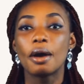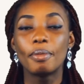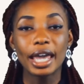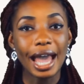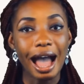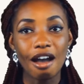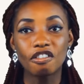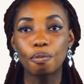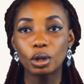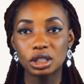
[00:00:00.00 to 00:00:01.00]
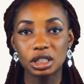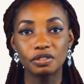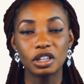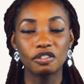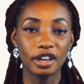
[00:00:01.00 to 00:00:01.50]
may have
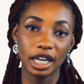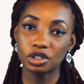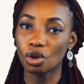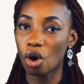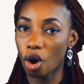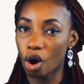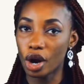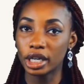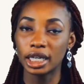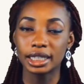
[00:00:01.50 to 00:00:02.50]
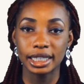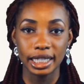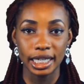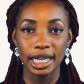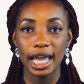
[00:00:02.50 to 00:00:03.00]
positive effects on
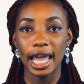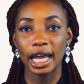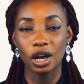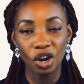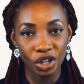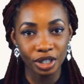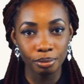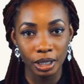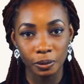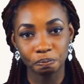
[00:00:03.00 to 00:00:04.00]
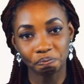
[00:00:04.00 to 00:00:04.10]
the economy.